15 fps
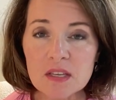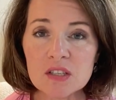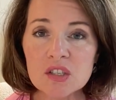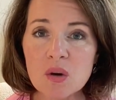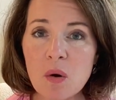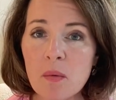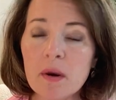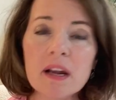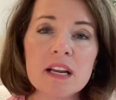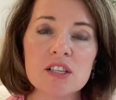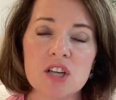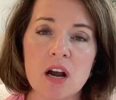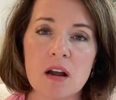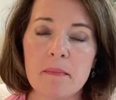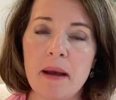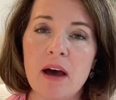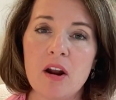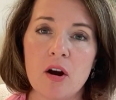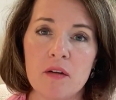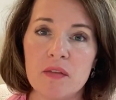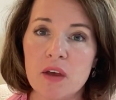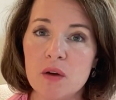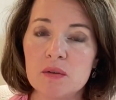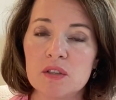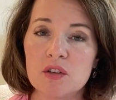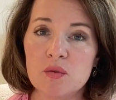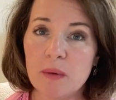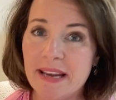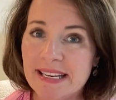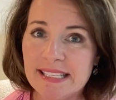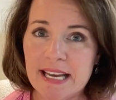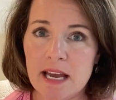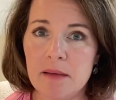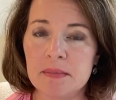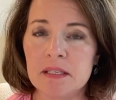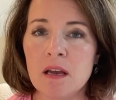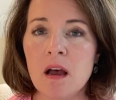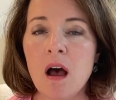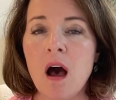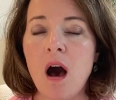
So what we're going to talk about are those 3 tips